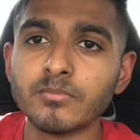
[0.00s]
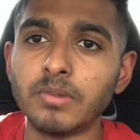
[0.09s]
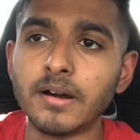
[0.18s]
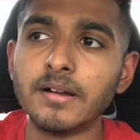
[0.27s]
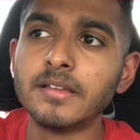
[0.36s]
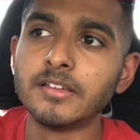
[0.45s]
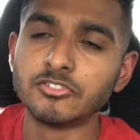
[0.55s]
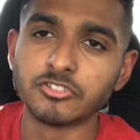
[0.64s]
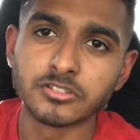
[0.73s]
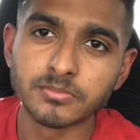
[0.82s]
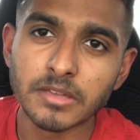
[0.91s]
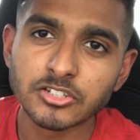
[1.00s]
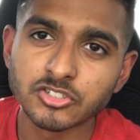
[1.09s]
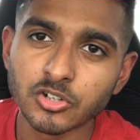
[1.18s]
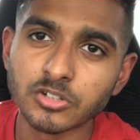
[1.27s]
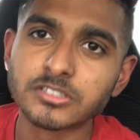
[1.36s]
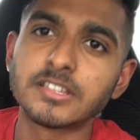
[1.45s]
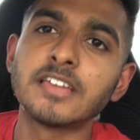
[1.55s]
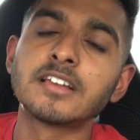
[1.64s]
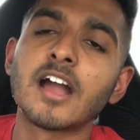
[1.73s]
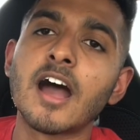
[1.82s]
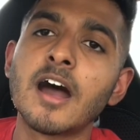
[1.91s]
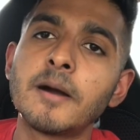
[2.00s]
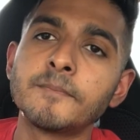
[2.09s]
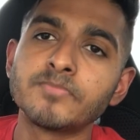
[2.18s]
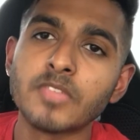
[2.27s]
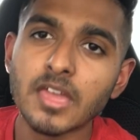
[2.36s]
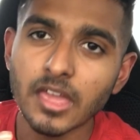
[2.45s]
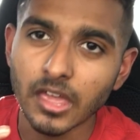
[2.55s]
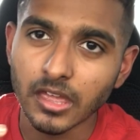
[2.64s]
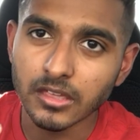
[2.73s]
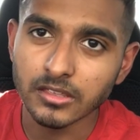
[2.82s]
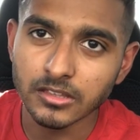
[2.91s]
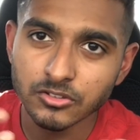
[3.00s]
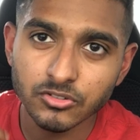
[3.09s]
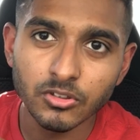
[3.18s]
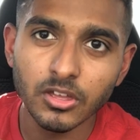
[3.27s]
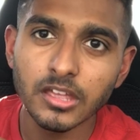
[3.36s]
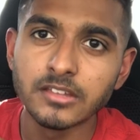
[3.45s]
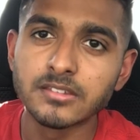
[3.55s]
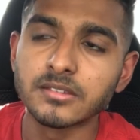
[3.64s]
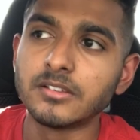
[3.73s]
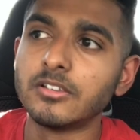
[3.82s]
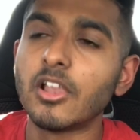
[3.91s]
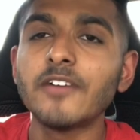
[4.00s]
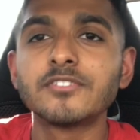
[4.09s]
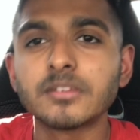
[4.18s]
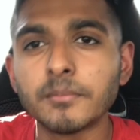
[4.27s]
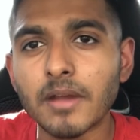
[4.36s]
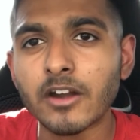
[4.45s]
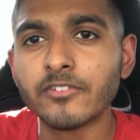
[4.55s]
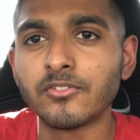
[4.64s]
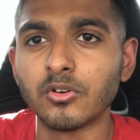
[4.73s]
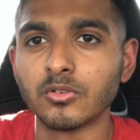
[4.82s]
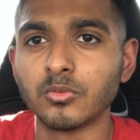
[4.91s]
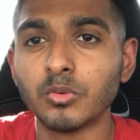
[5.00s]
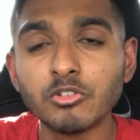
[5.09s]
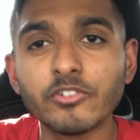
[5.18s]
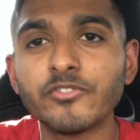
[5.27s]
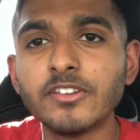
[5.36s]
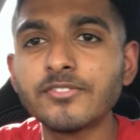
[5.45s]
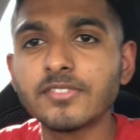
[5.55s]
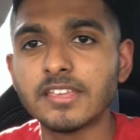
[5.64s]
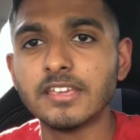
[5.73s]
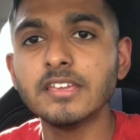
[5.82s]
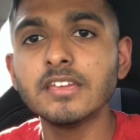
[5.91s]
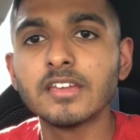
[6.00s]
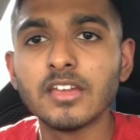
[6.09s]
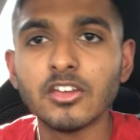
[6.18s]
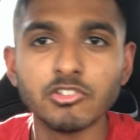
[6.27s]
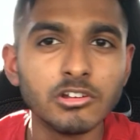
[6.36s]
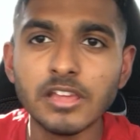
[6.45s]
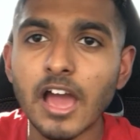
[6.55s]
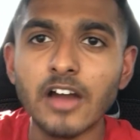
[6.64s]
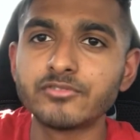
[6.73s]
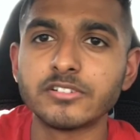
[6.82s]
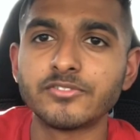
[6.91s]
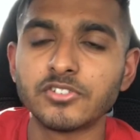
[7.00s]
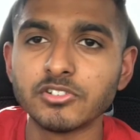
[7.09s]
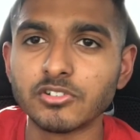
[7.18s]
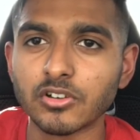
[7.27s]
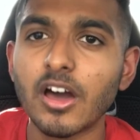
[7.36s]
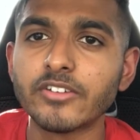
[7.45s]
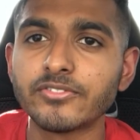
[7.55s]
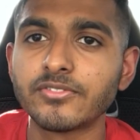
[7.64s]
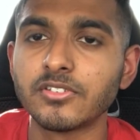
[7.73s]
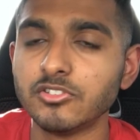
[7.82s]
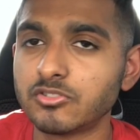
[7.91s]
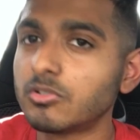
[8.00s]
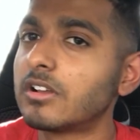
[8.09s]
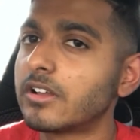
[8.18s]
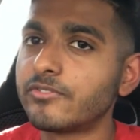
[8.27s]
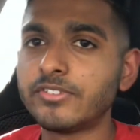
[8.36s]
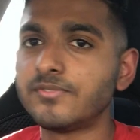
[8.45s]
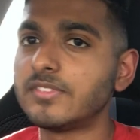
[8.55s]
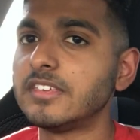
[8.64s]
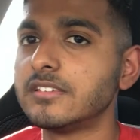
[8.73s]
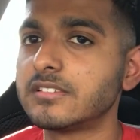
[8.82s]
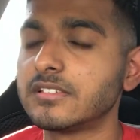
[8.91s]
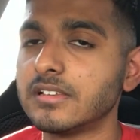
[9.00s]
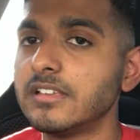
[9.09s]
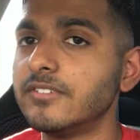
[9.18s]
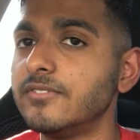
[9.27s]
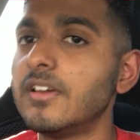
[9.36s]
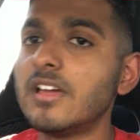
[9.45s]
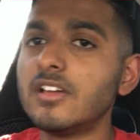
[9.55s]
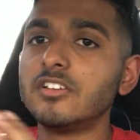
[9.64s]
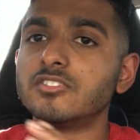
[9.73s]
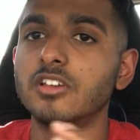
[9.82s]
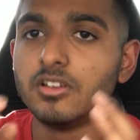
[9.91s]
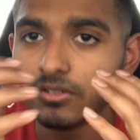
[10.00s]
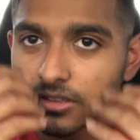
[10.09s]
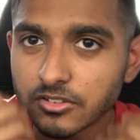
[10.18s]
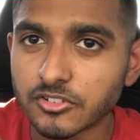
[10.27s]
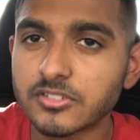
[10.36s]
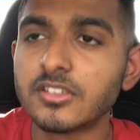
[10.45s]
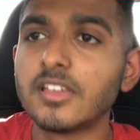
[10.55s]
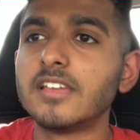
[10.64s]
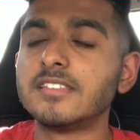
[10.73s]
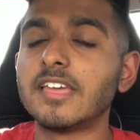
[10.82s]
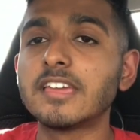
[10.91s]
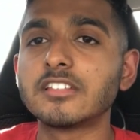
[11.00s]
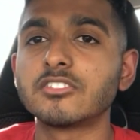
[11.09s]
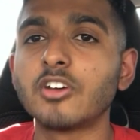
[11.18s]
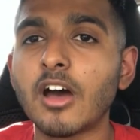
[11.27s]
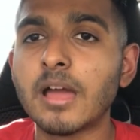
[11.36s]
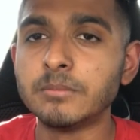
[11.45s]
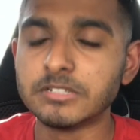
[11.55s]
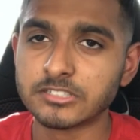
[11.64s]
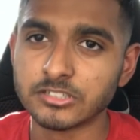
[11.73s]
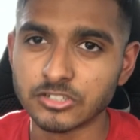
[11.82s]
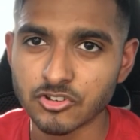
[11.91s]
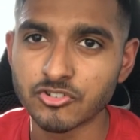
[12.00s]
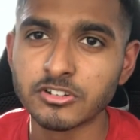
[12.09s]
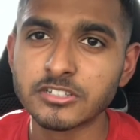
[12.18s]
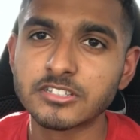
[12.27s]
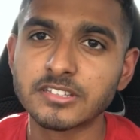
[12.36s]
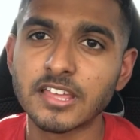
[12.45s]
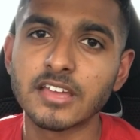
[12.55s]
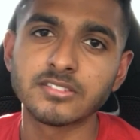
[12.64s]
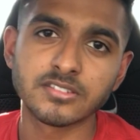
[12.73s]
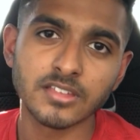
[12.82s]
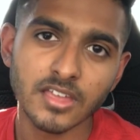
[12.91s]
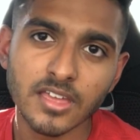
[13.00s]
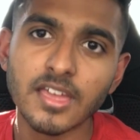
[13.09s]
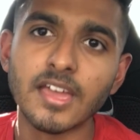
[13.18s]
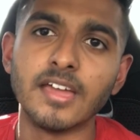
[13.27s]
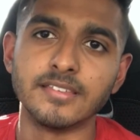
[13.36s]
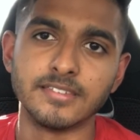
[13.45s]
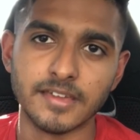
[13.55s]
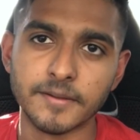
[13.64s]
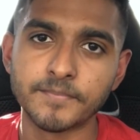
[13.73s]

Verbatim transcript: But just make sure, stay calm. It's, it's, life's a marathon. When you're fifty, you're only halfway through your life. You still got another fifty years to live. So just take it time. It's an endurance test. And yeah,